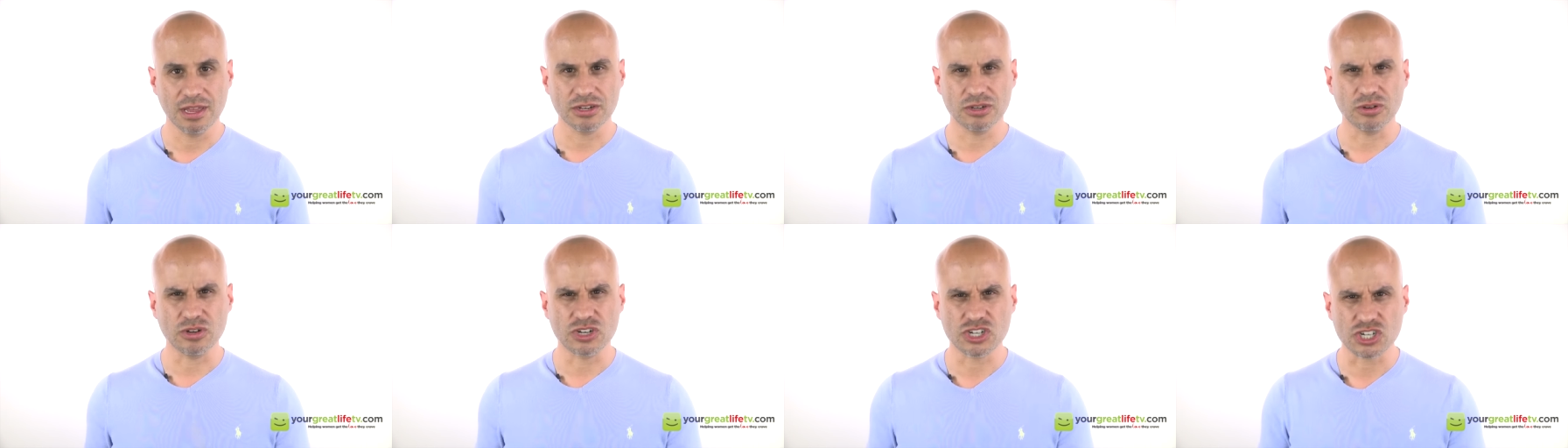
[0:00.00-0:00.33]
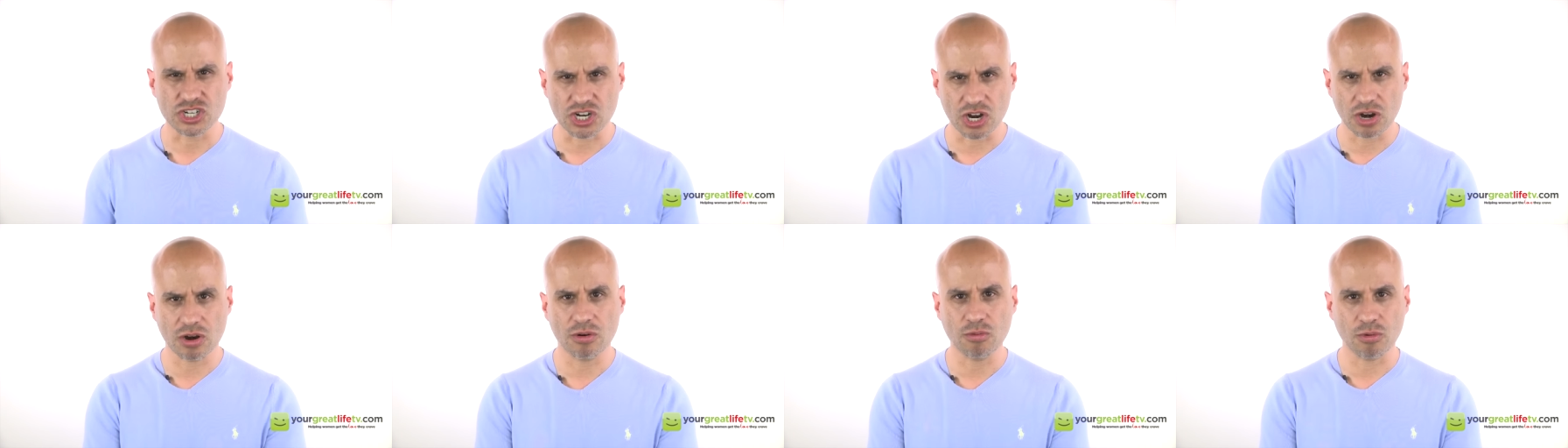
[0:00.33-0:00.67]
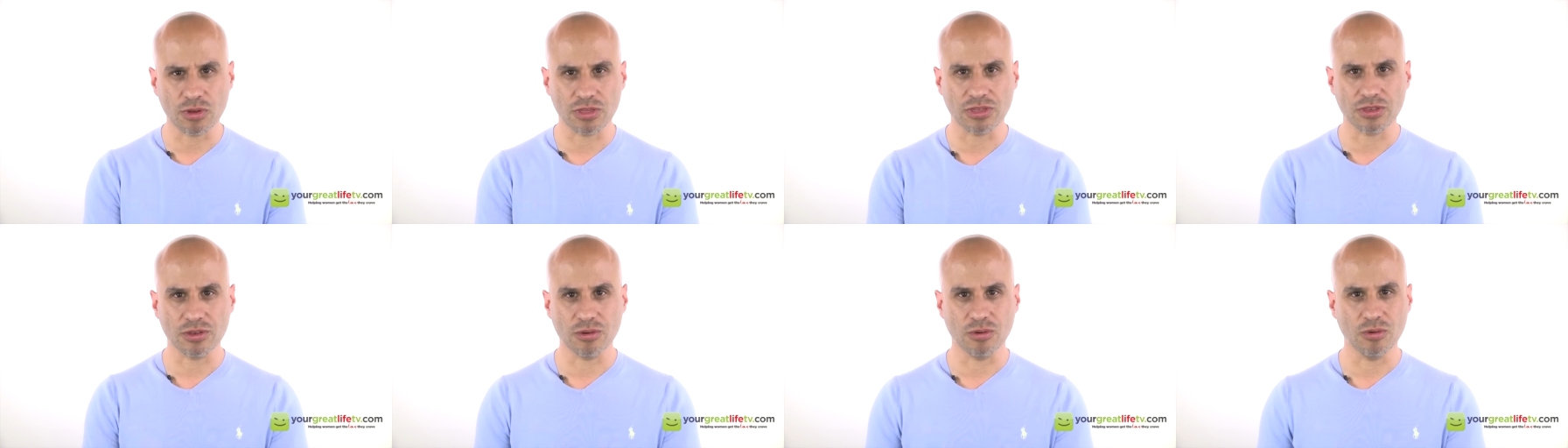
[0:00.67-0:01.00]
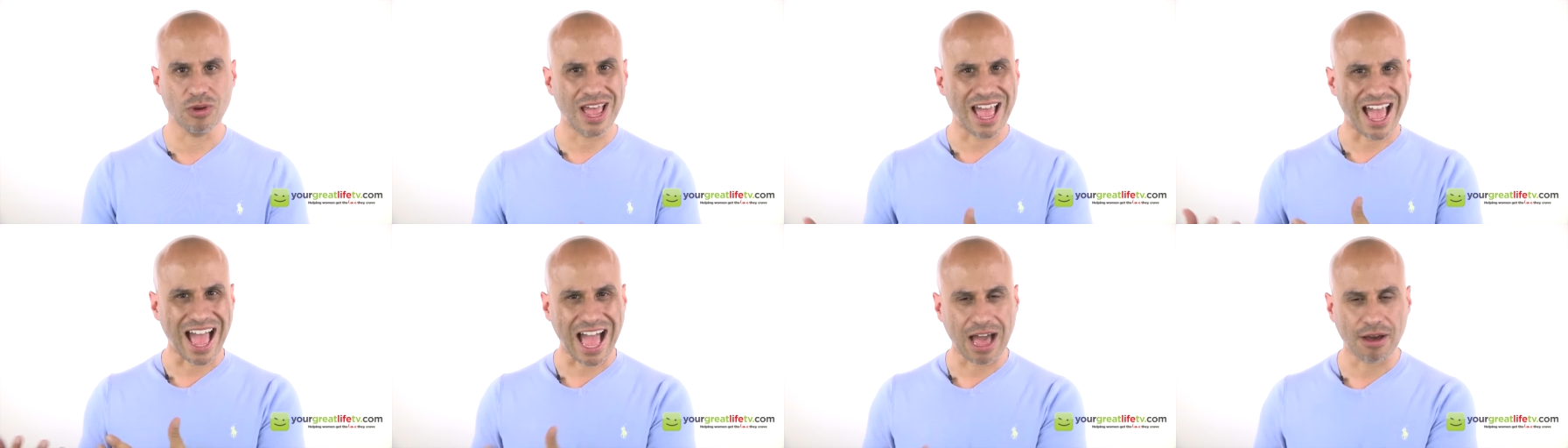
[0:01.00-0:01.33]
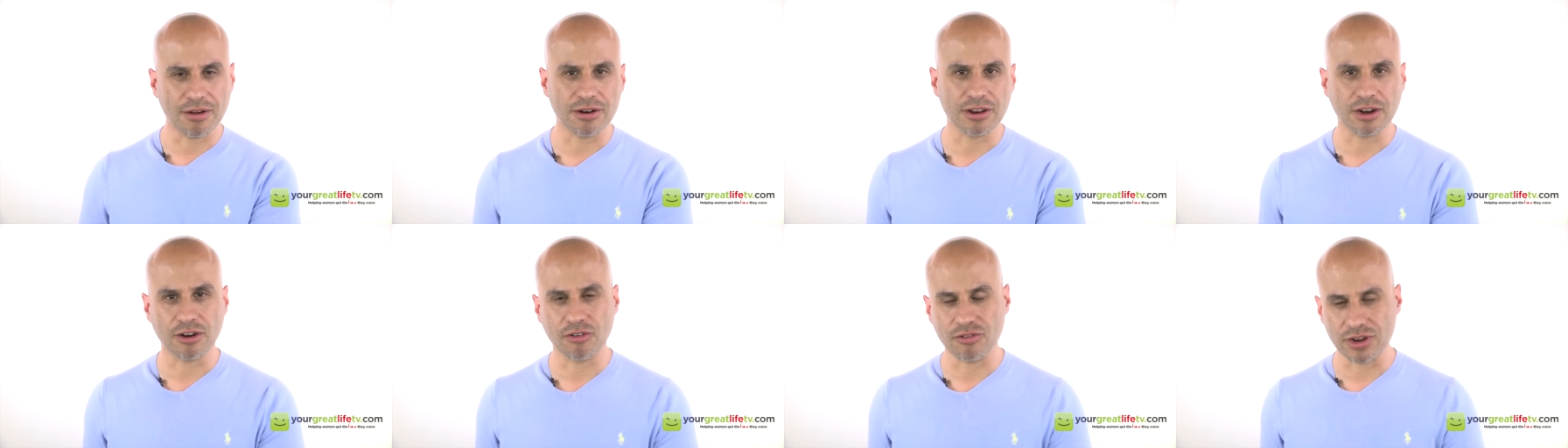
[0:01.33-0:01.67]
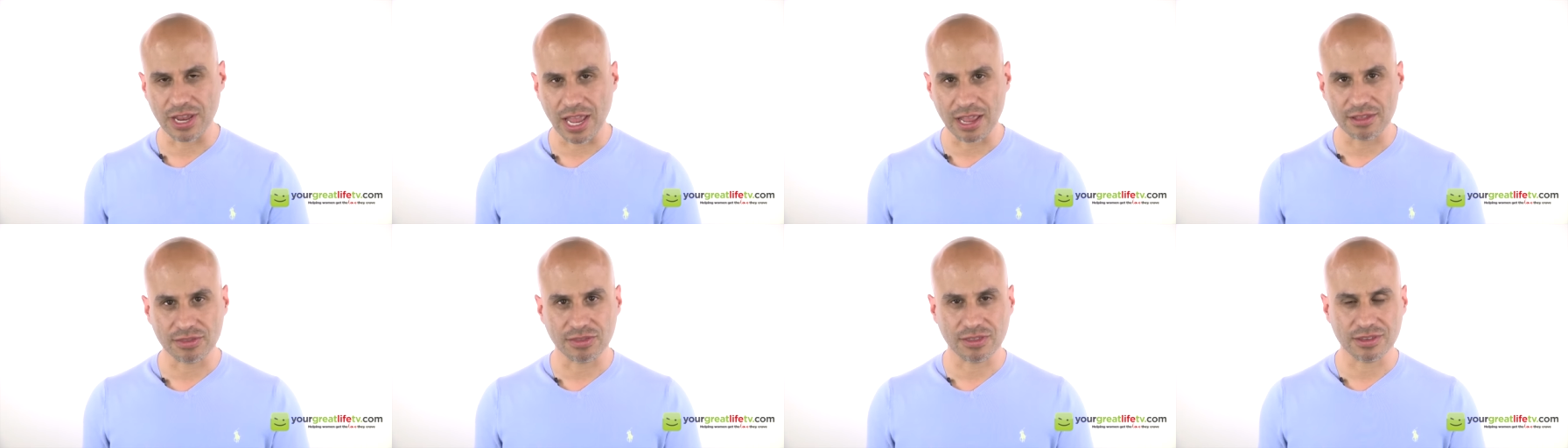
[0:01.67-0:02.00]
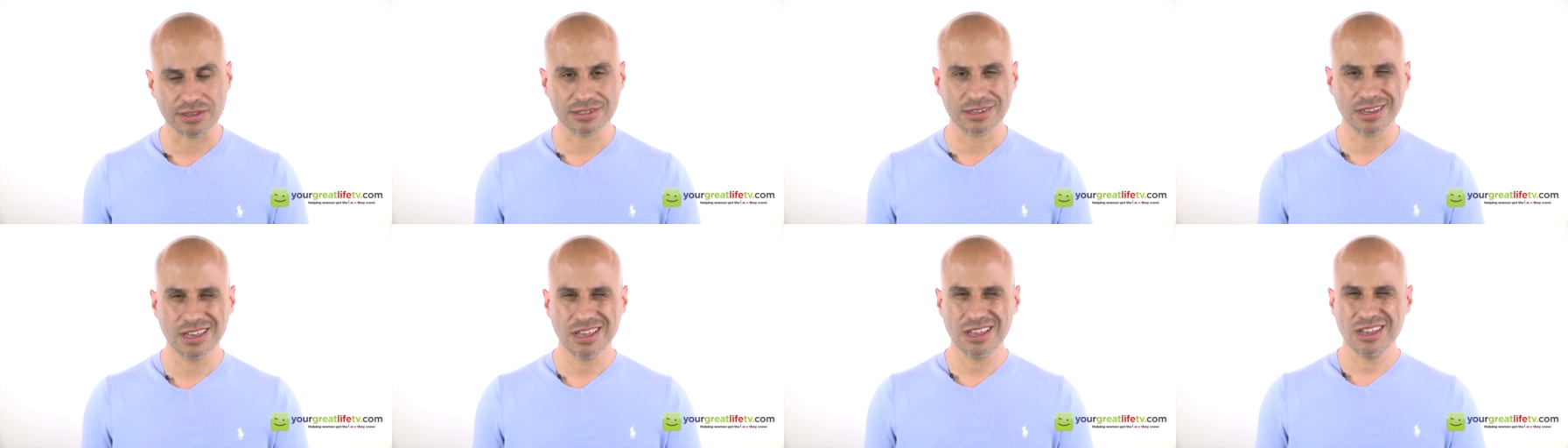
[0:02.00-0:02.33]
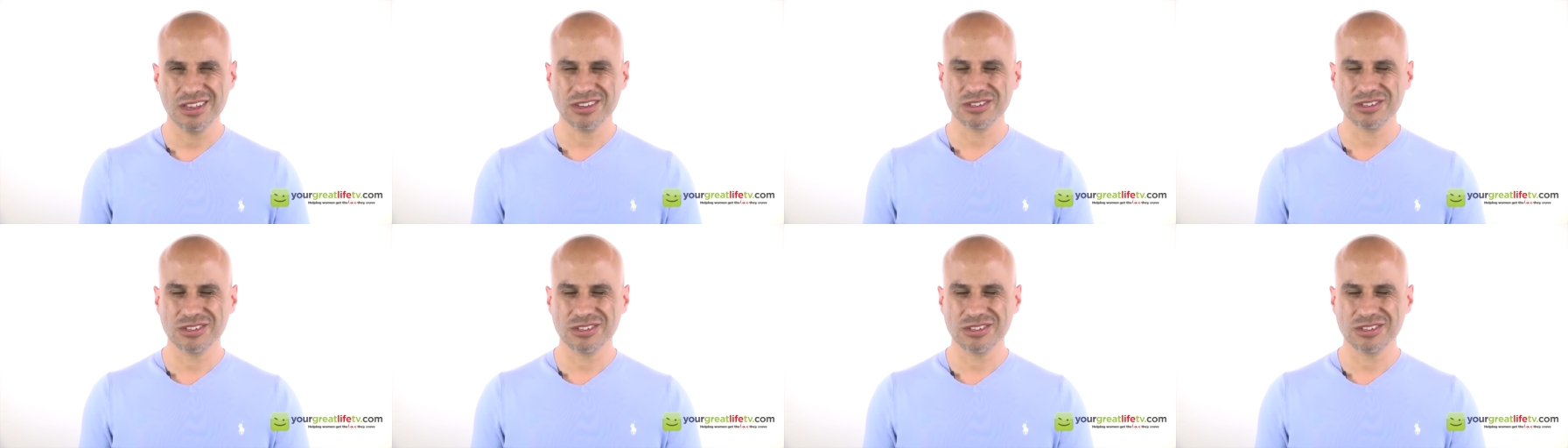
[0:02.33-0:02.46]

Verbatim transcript: to share with you how to create this.